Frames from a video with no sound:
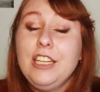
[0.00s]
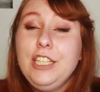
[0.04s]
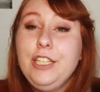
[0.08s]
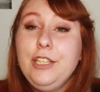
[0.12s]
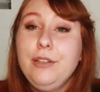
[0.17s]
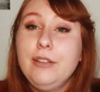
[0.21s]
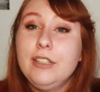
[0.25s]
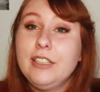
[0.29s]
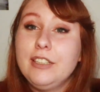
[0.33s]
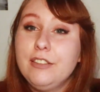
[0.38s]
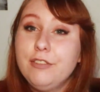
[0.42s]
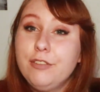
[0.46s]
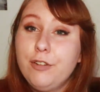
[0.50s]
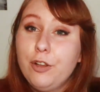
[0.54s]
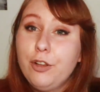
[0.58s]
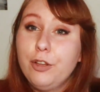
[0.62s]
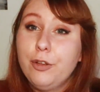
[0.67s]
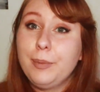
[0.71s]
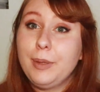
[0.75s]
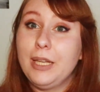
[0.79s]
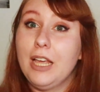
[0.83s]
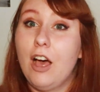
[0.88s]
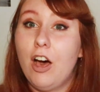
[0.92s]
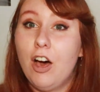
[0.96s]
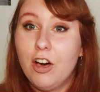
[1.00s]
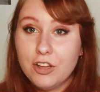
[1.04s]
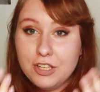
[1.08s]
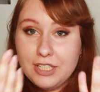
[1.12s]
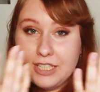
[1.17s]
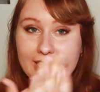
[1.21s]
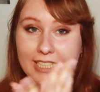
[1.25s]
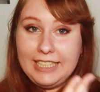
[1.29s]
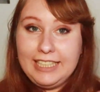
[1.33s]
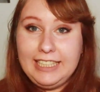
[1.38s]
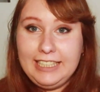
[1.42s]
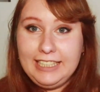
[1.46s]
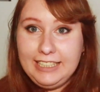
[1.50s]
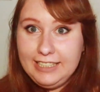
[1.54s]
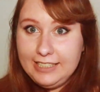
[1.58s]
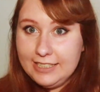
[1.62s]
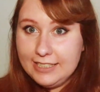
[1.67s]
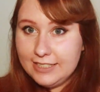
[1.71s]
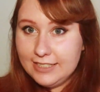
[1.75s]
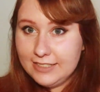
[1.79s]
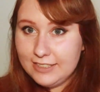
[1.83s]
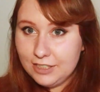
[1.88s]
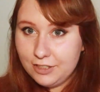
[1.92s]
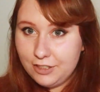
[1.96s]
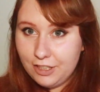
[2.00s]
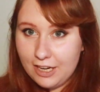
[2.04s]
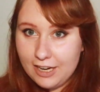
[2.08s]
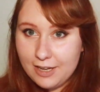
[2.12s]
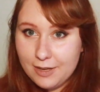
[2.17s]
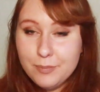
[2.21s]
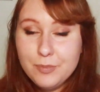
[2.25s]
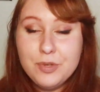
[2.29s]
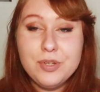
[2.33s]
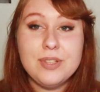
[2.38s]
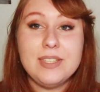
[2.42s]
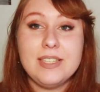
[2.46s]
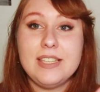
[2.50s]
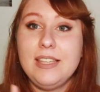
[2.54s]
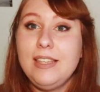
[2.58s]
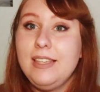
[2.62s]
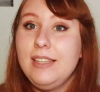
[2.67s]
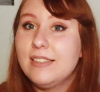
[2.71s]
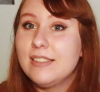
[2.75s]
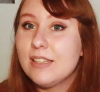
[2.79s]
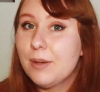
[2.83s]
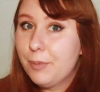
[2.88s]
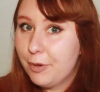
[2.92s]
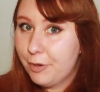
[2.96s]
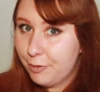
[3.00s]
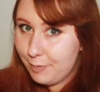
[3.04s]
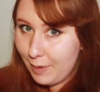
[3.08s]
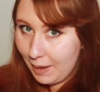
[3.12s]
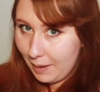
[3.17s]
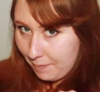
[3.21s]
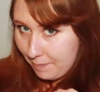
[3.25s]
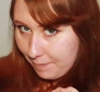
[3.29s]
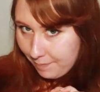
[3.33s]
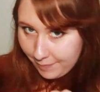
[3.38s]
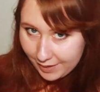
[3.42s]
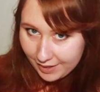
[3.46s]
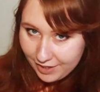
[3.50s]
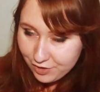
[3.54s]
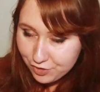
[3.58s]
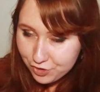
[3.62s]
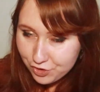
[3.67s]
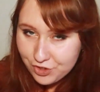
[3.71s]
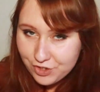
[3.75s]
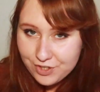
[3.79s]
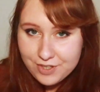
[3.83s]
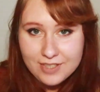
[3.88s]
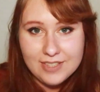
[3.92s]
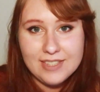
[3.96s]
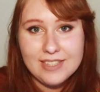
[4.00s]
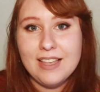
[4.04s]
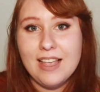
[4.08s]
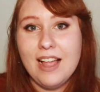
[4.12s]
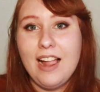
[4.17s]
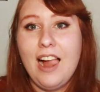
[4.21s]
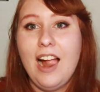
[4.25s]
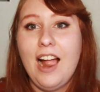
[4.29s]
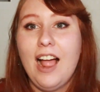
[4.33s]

You can follow me on Instagram to see some of my pictures,